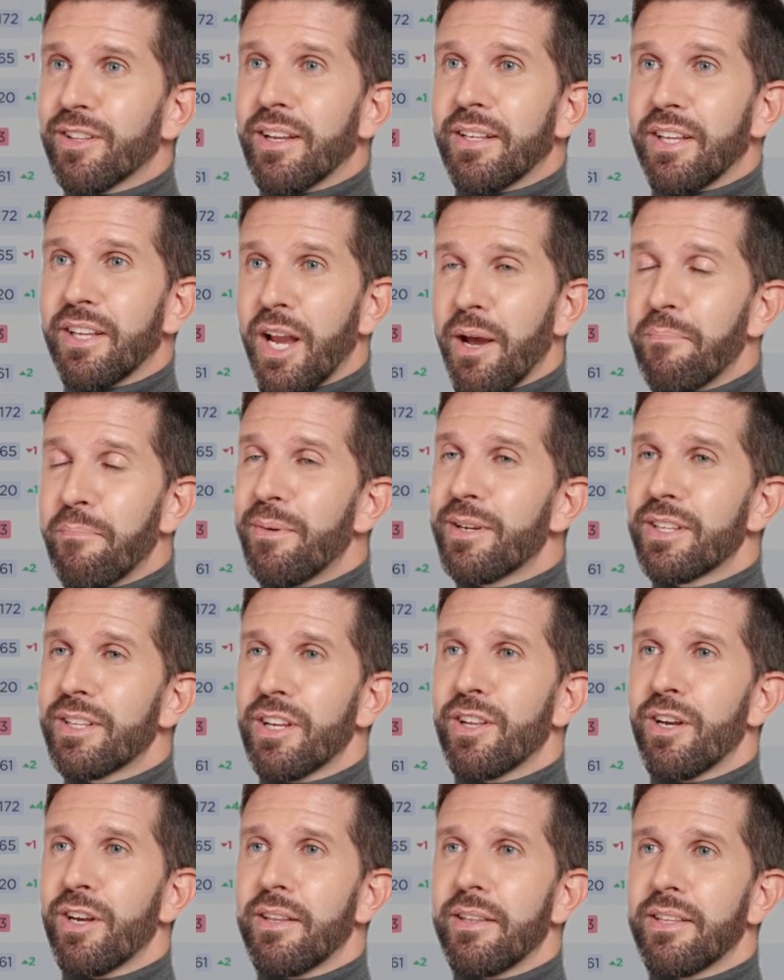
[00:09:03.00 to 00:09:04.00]
in top
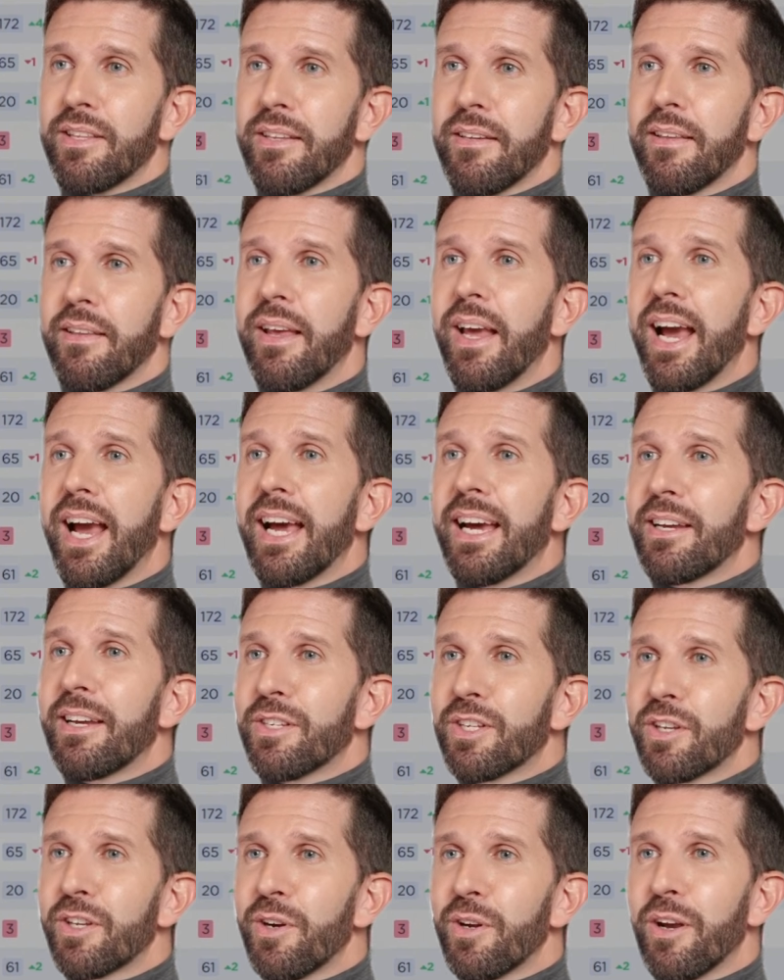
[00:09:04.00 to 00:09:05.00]
positions, add it
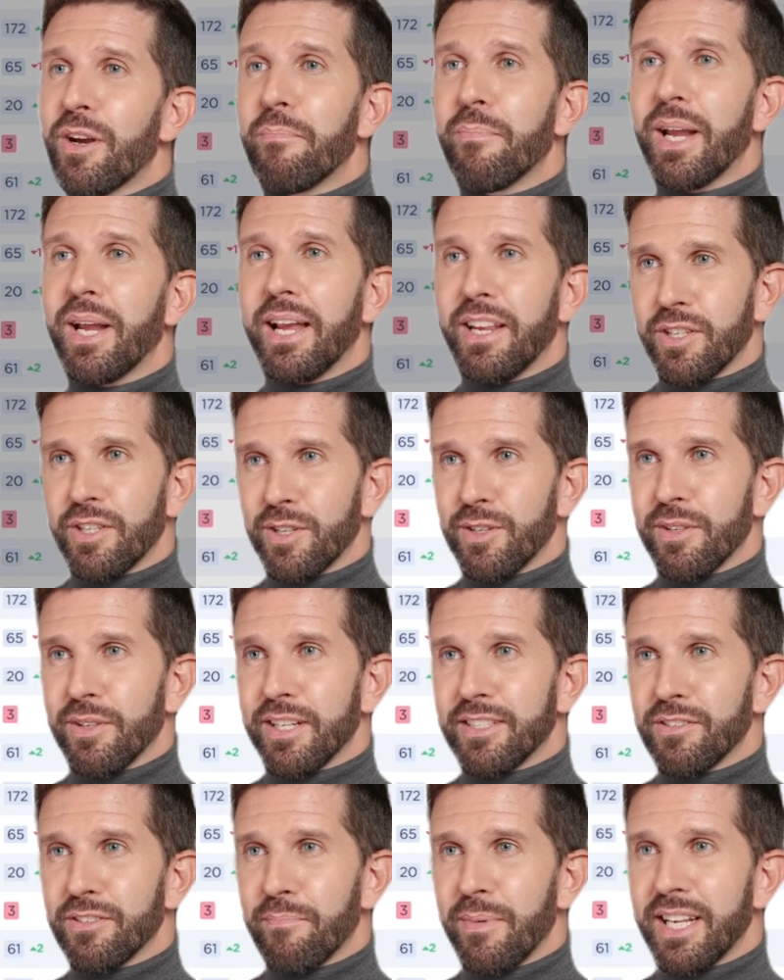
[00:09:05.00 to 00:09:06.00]
to your competitor
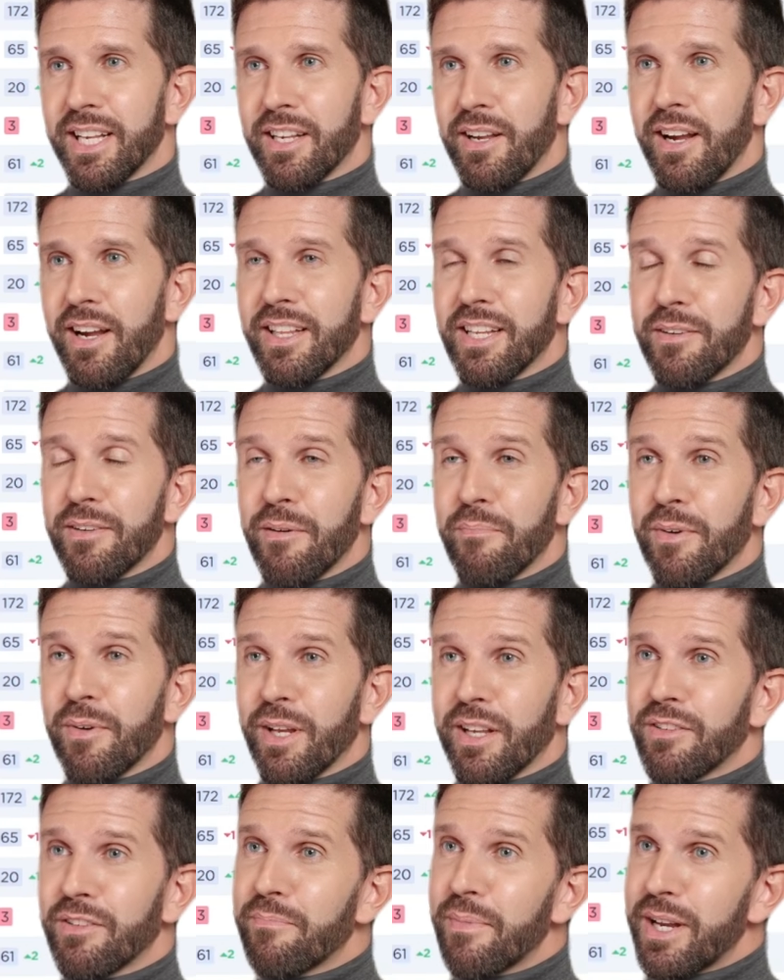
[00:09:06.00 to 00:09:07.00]
list by clicking the
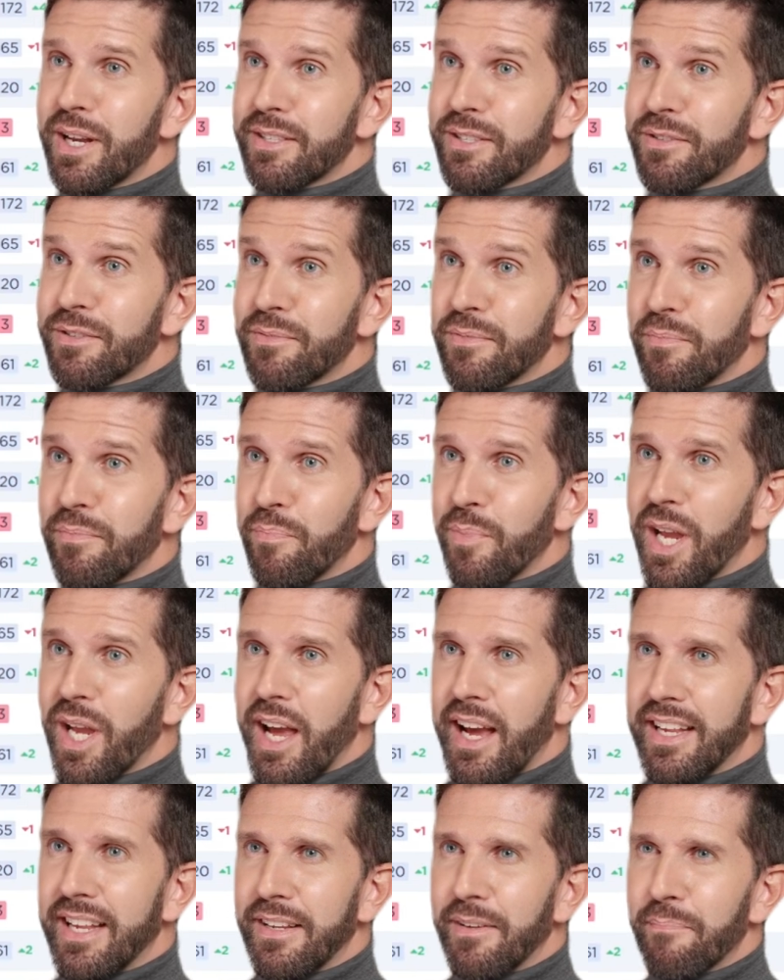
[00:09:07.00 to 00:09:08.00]
plus button.
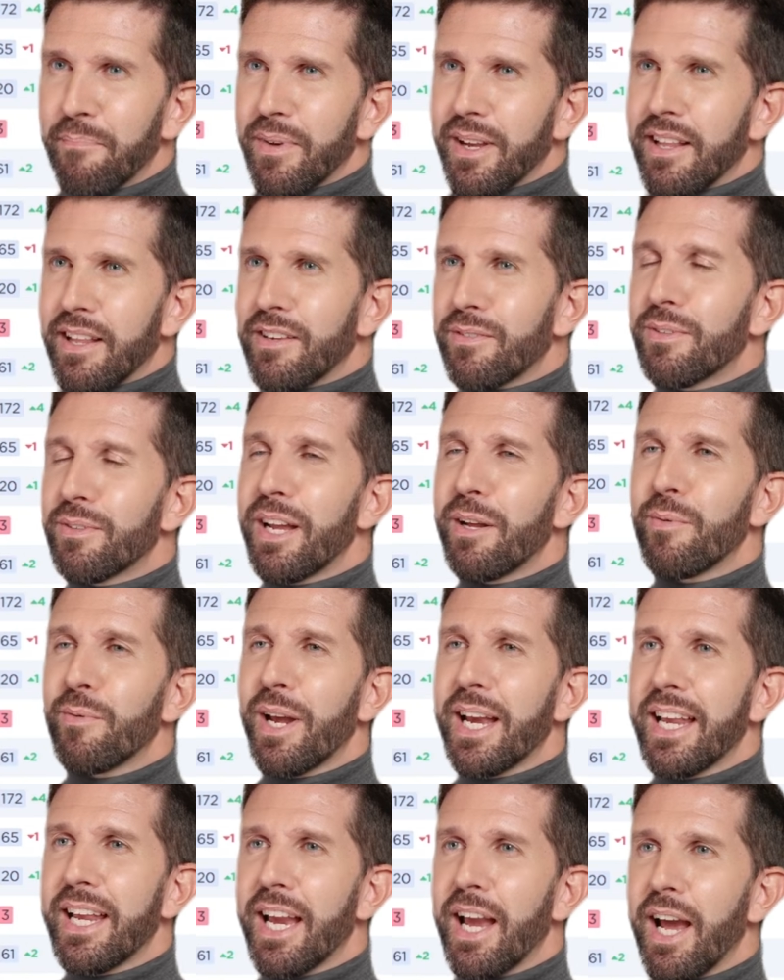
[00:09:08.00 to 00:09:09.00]
Why? Because if they
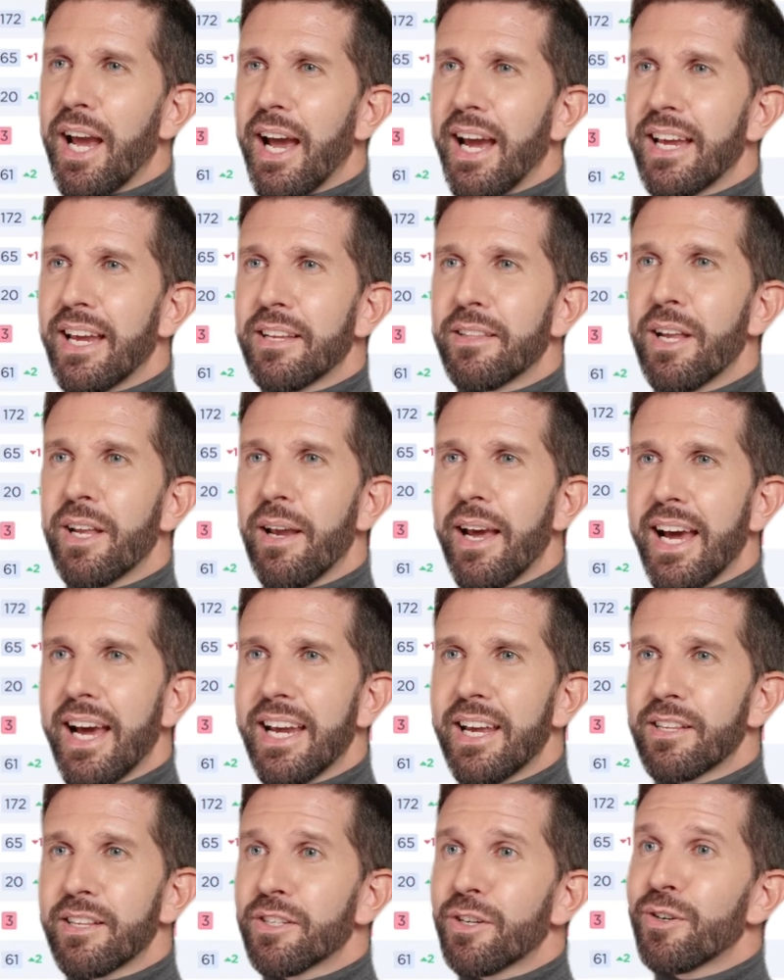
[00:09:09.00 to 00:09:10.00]
rank high, their
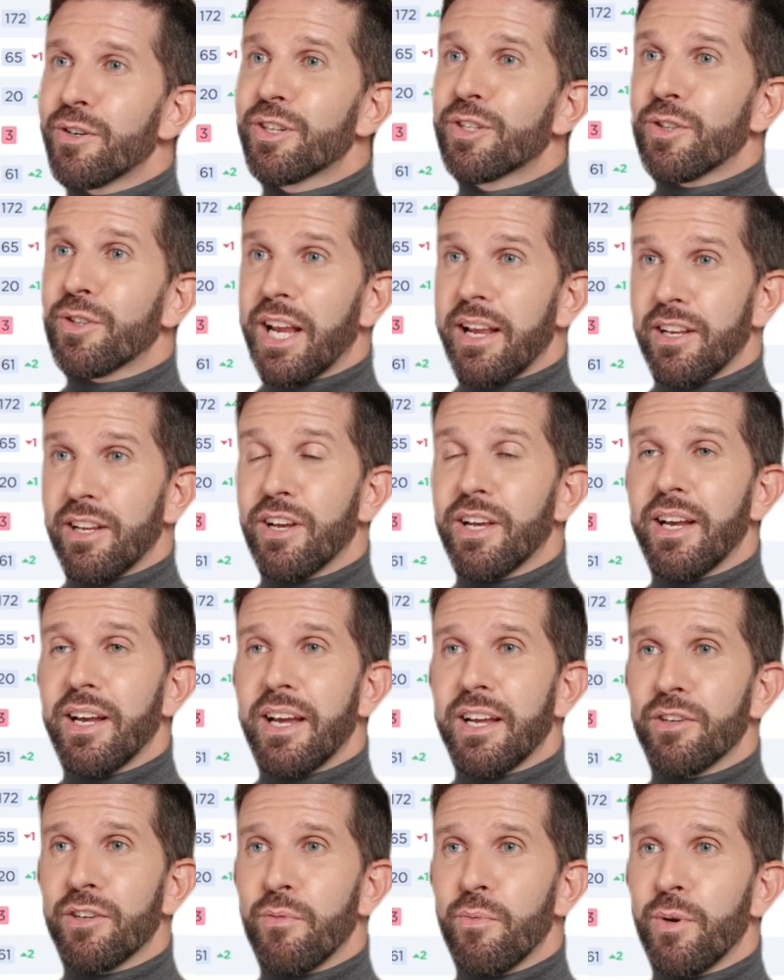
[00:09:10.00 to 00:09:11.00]
ASO strategy
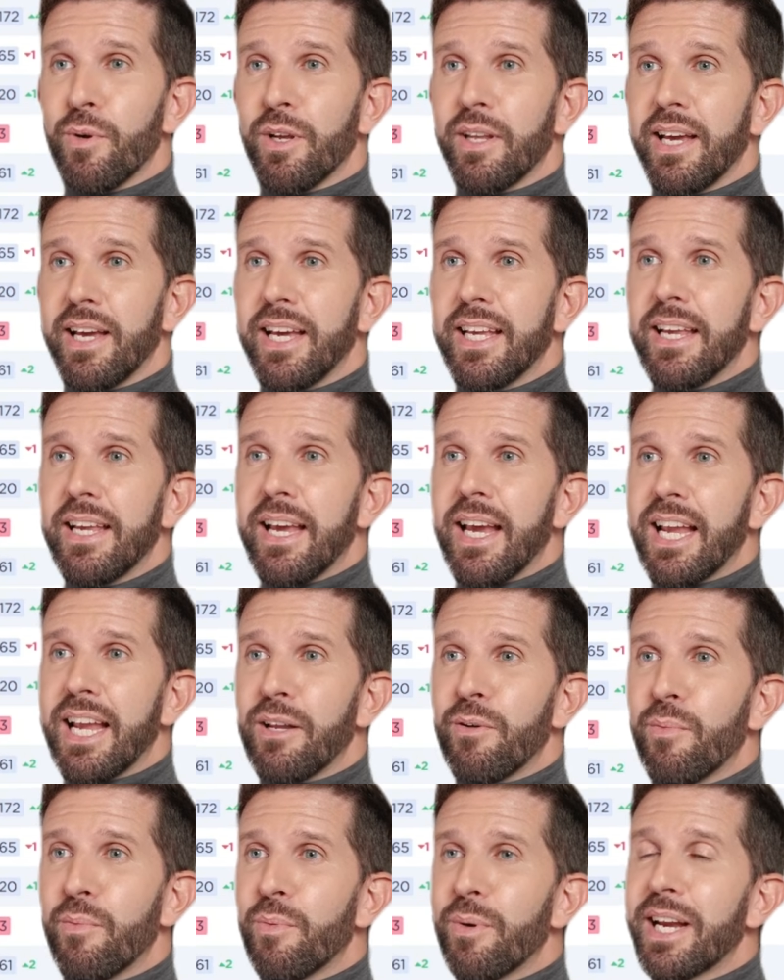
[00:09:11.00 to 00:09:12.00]
is working,
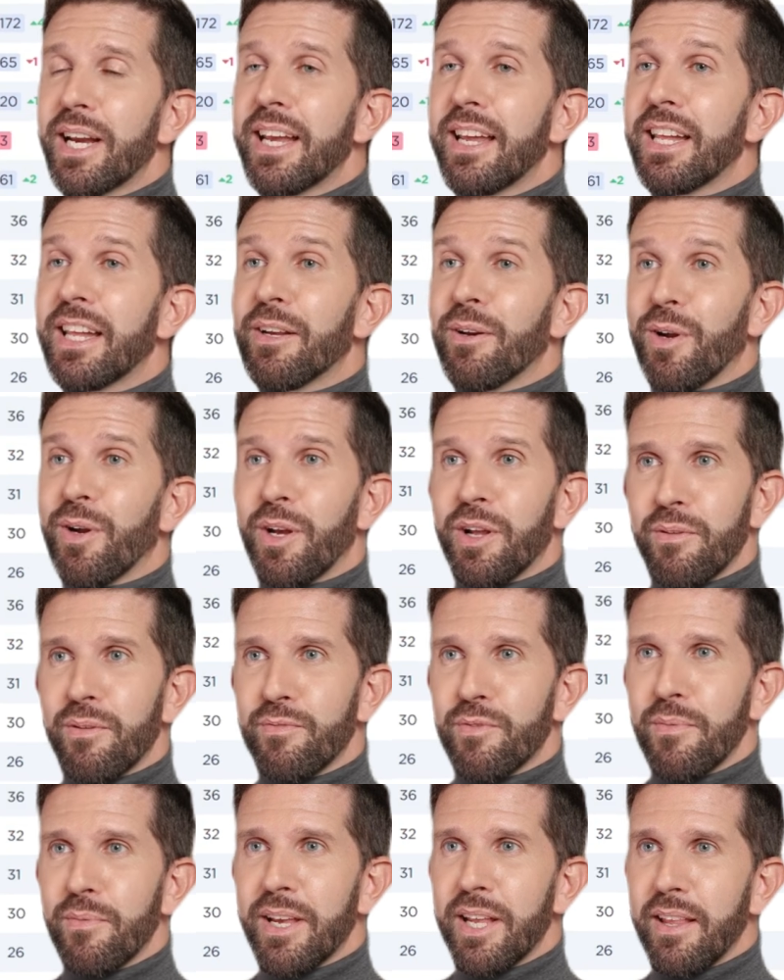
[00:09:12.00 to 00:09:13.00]
and we can learn
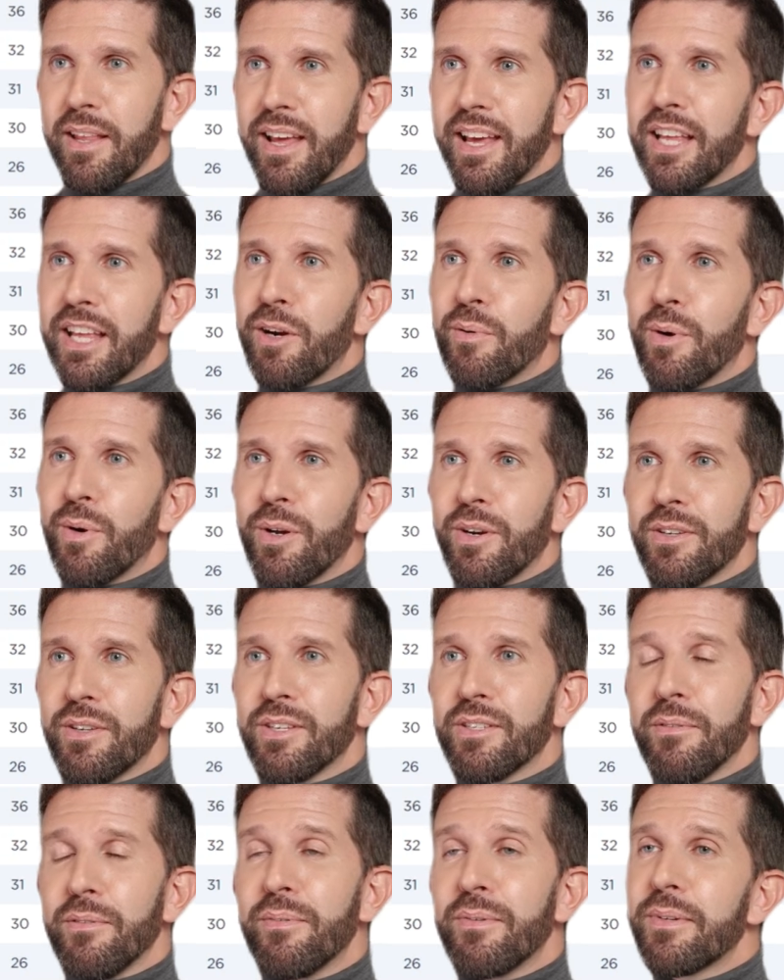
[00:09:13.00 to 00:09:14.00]
from their
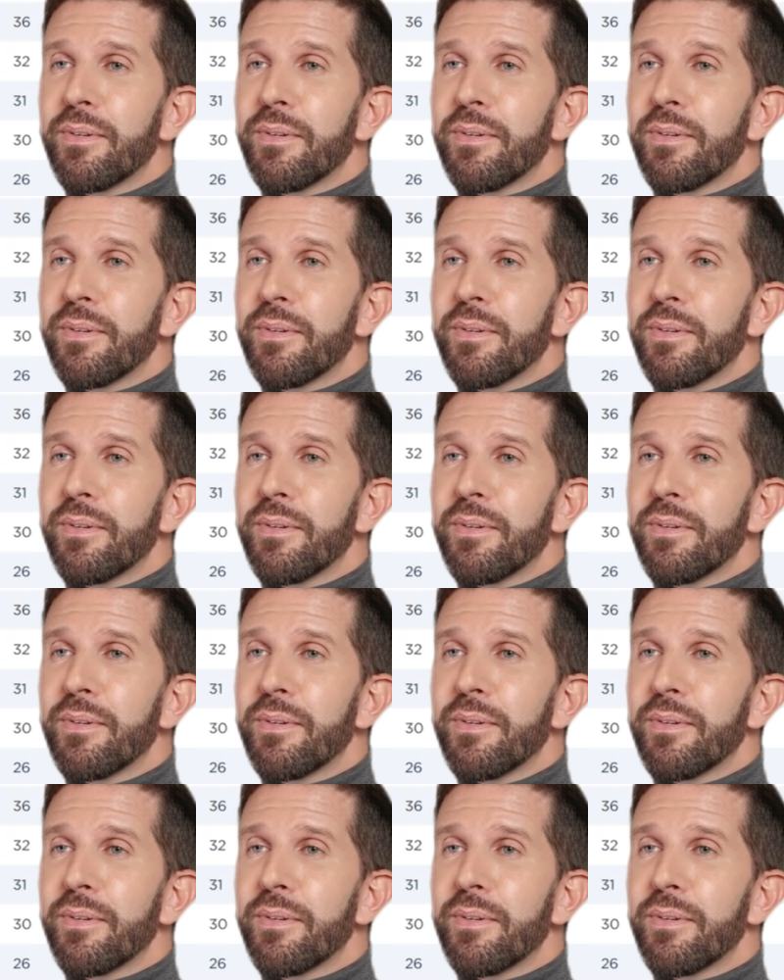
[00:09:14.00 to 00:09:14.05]
keywords.